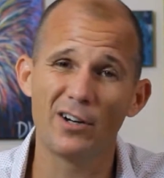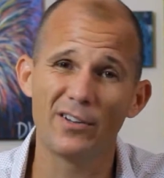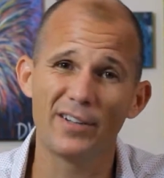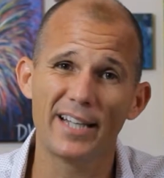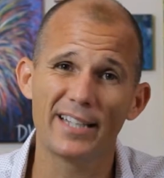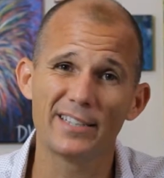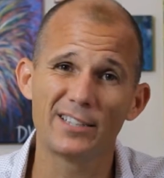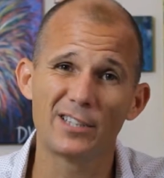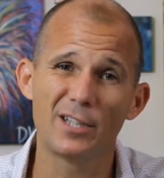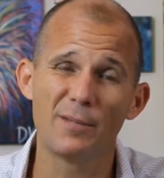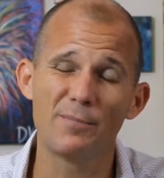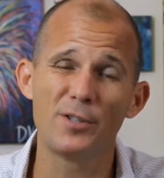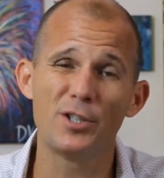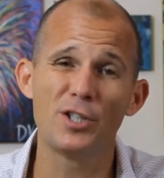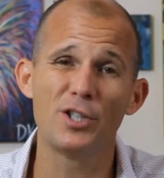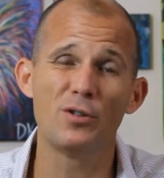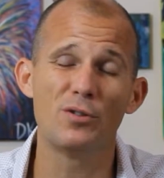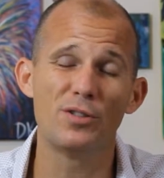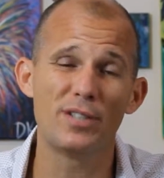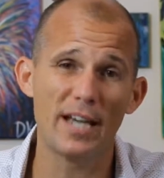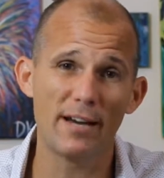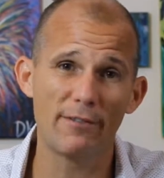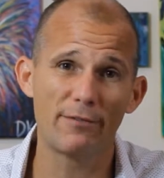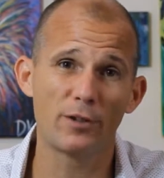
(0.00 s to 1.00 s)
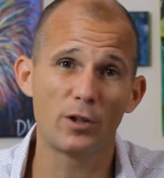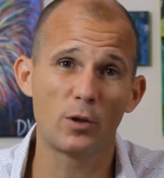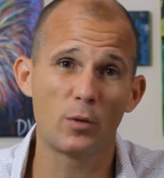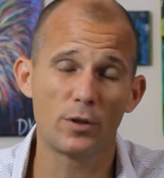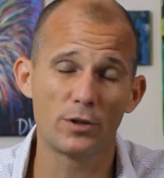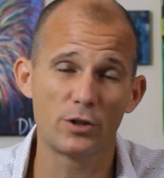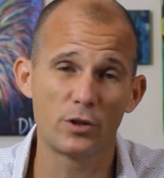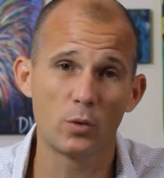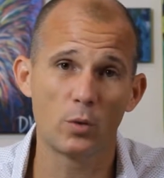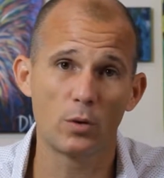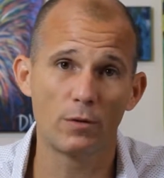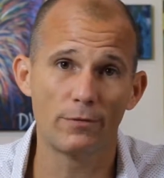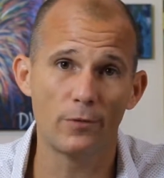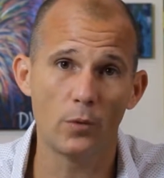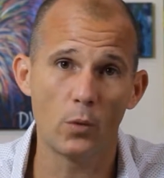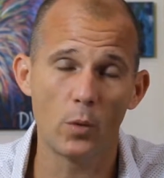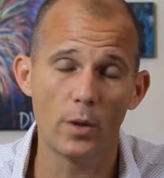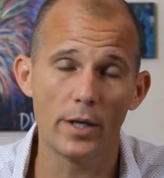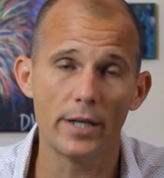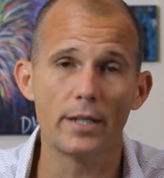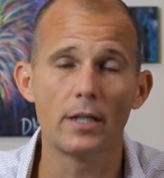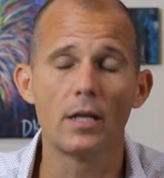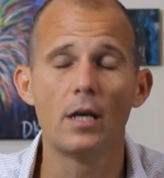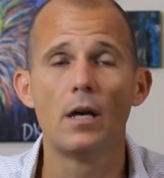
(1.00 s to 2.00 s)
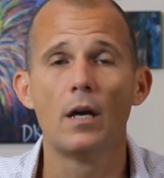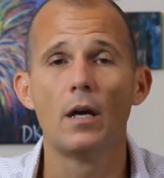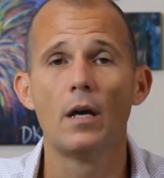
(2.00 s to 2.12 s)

and that's something you definitely want to avoid.